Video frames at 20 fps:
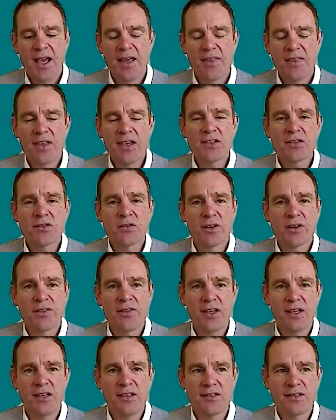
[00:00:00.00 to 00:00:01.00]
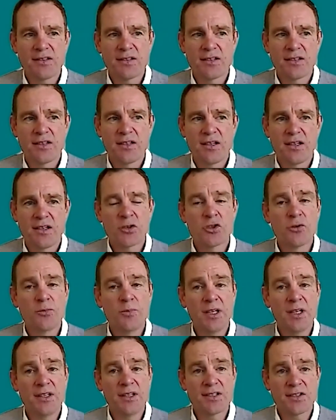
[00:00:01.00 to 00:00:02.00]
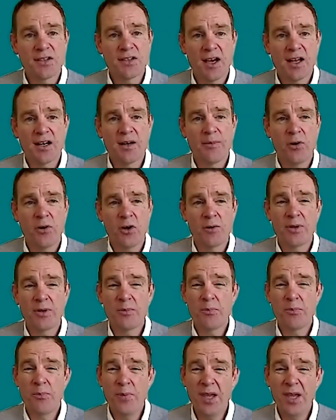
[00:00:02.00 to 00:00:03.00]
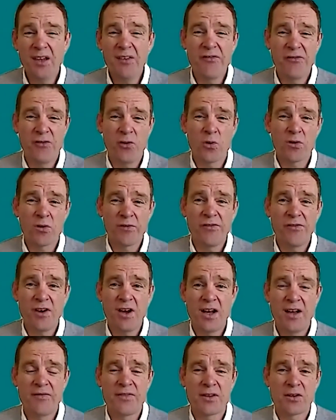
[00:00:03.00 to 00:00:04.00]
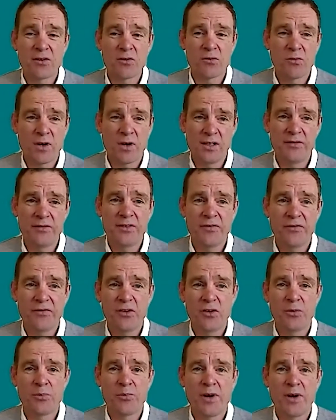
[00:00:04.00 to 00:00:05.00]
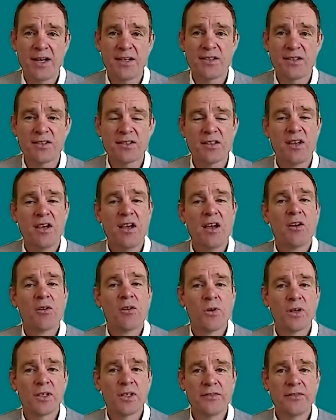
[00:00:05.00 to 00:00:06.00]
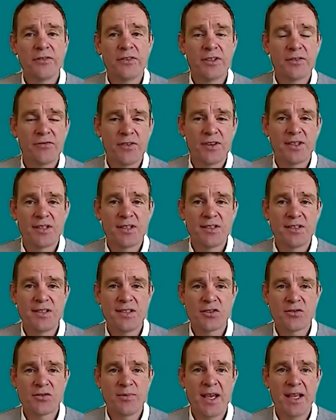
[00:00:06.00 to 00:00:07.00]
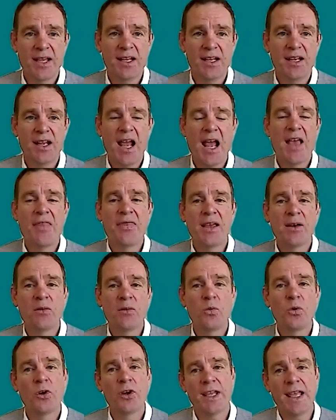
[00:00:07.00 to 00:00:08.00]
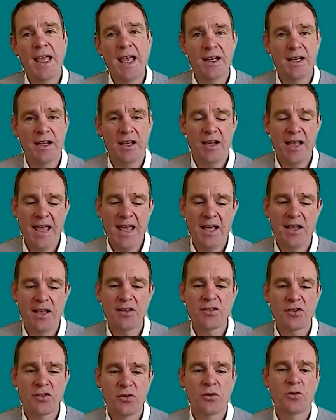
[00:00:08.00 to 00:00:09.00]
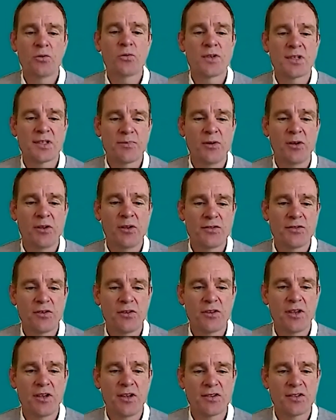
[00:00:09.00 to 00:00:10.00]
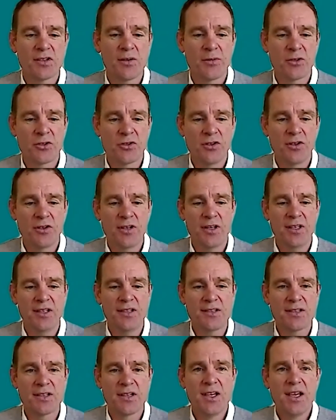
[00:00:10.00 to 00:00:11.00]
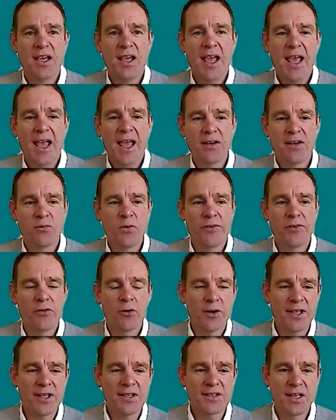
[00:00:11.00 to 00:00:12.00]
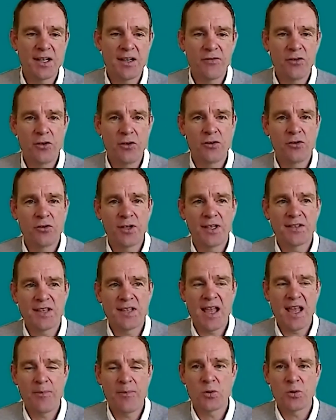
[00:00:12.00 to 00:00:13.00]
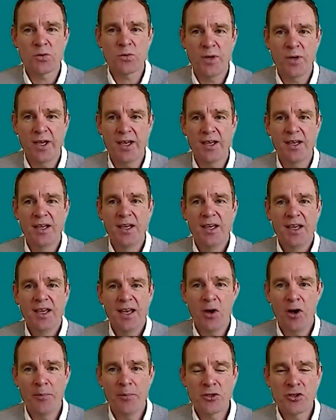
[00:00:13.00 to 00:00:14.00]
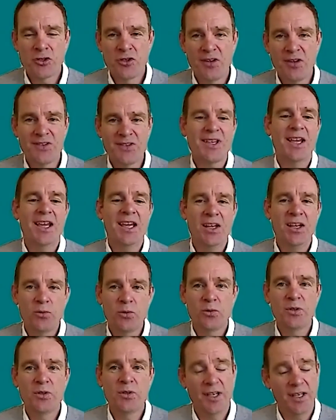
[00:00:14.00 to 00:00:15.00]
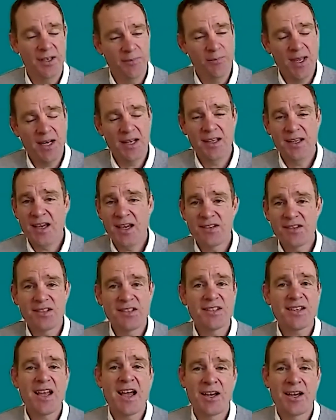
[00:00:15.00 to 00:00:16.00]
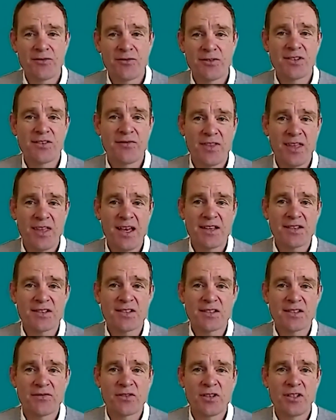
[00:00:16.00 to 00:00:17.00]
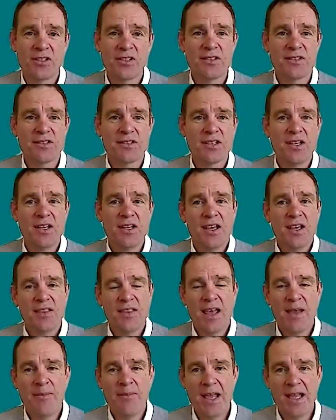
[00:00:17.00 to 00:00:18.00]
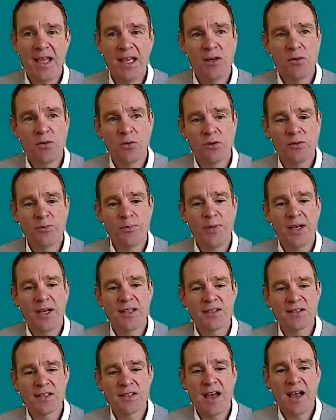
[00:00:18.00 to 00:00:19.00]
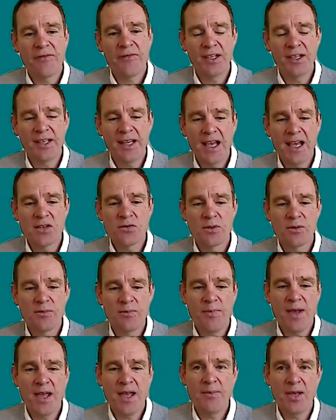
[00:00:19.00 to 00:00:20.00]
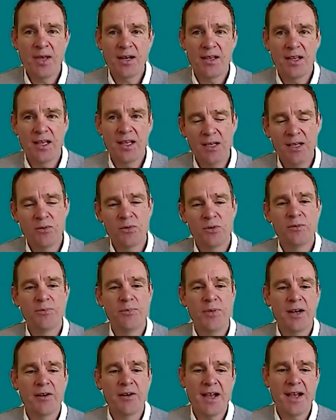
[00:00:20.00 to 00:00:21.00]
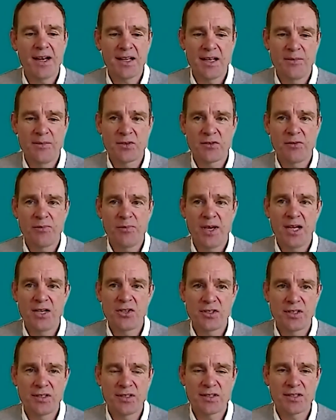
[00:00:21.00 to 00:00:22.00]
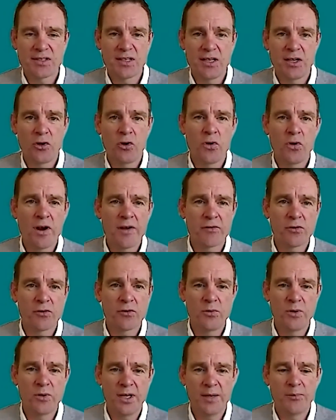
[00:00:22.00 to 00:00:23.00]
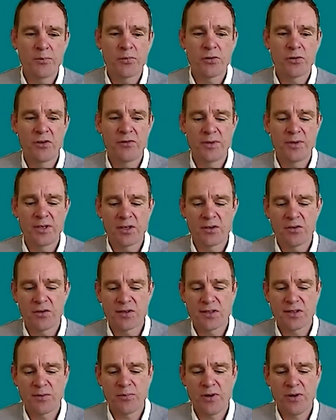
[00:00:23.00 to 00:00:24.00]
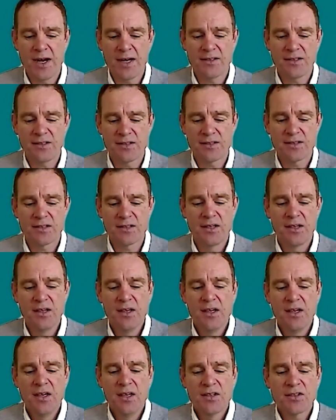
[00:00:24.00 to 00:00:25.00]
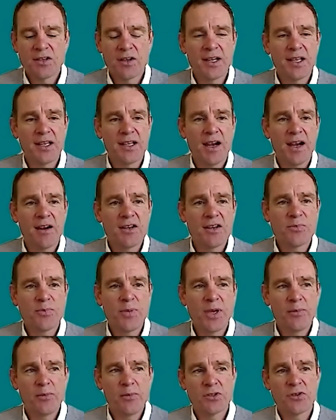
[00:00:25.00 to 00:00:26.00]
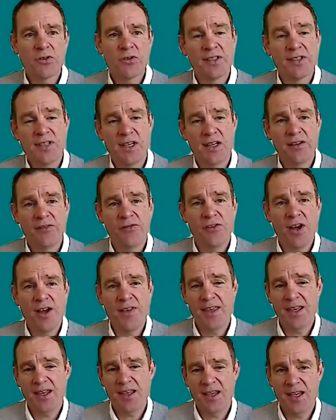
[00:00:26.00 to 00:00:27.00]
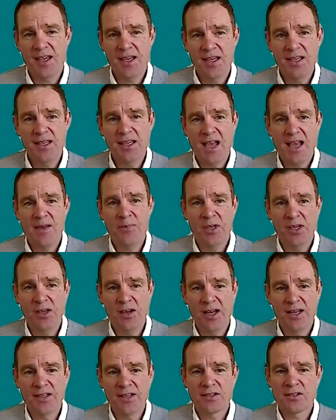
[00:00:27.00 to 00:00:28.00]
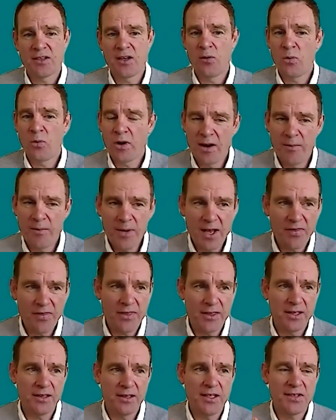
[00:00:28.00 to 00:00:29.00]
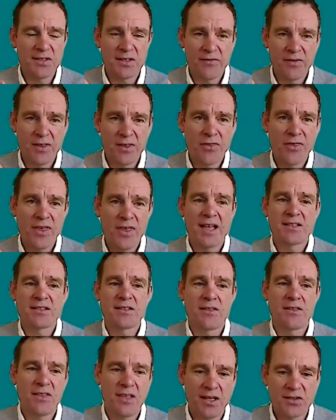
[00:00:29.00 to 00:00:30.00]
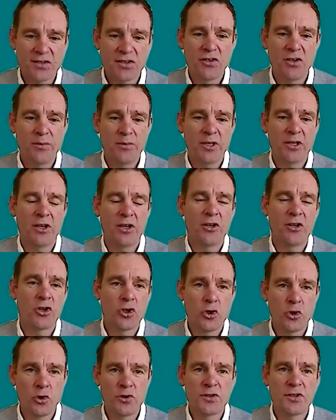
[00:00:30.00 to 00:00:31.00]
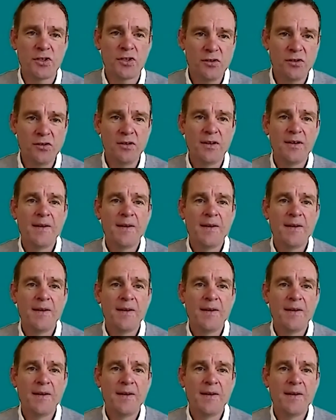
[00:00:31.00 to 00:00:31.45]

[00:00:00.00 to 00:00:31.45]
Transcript: These sort of things should be decided upon, but pick 4 or 5 that are relevant for your practice, relevant for the decision making, and then work out how to respond to those opportunities. And we've already seen a few good examples where opportunities equal, in many cases, hundreds of thousands of dollars. They may equal better staff engagement, may equal better outcomes for patients, or overall improvement across the practice. So I'd encourage people to identify their key KPIs. Don't worry about the list of 1,000 things Cubiko could do.